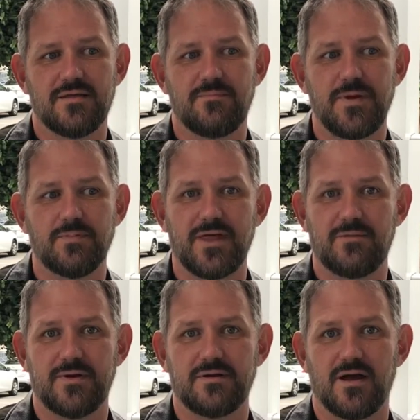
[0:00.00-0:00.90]
the people that
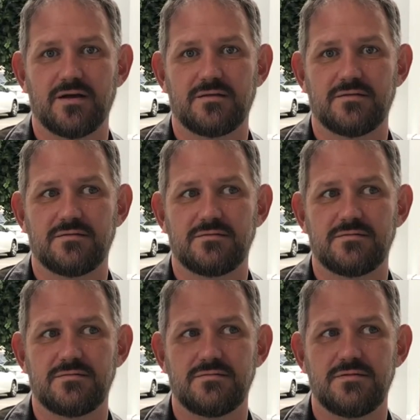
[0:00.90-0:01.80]
had been,
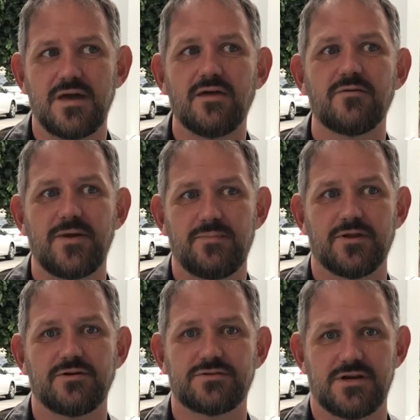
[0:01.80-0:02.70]
the other
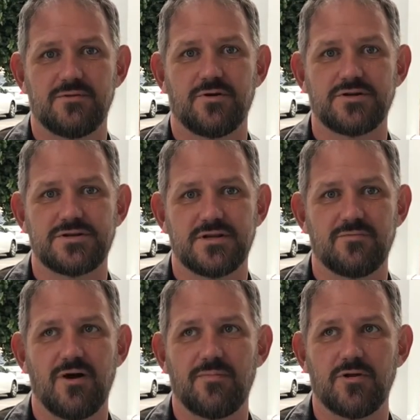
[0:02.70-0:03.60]
people interested in purchasing the
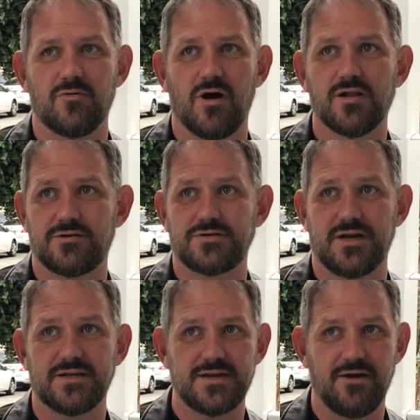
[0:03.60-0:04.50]
property were all interested
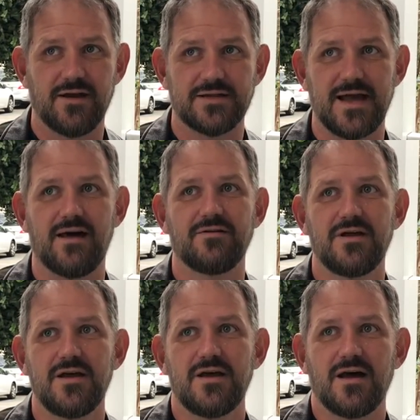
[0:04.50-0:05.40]
in tearing it
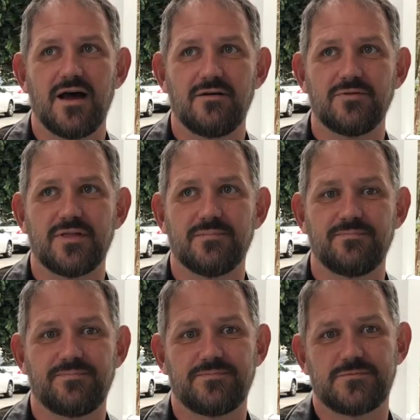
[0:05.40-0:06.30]
down. With a
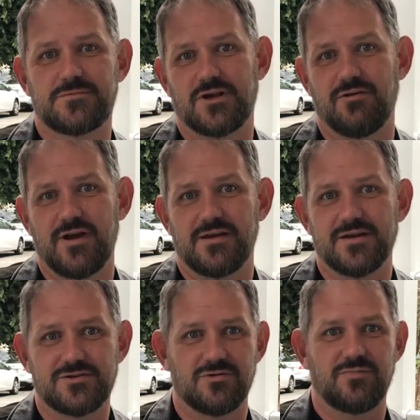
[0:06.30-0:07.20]
degree in
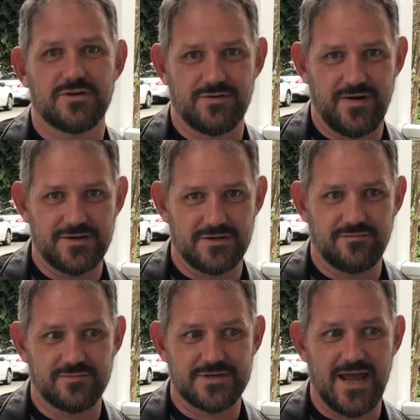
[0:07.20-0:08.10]
historic preservation
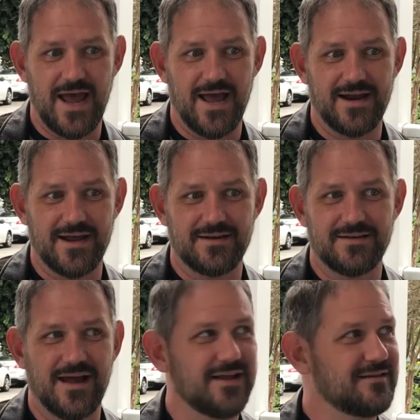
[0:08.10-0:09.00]
from SCAD,
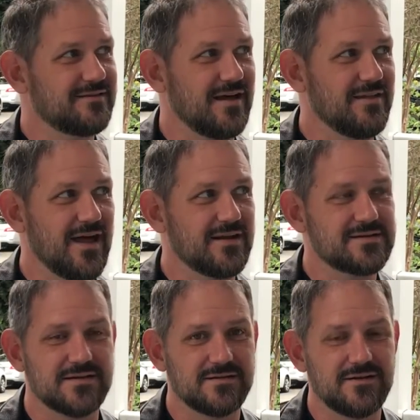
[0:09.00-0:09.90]
I saw that
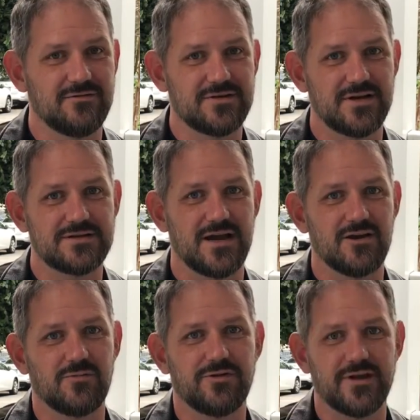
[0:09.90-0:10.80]
as a
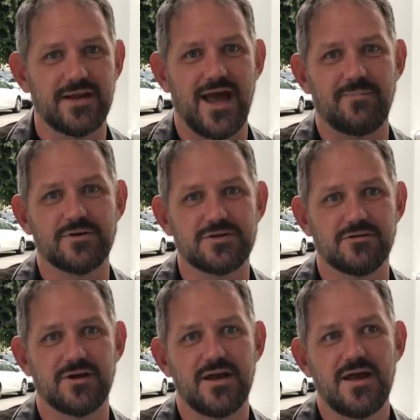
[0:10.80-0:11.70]
terrible thing to happen to
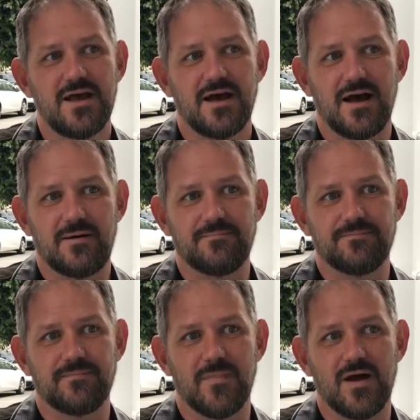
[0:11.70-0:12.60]
it.
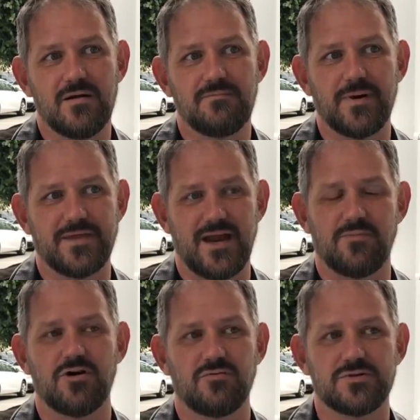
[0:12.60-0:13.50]
But the
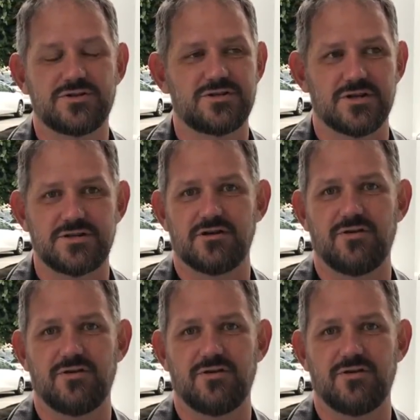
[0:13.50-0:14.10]
neighborhood was just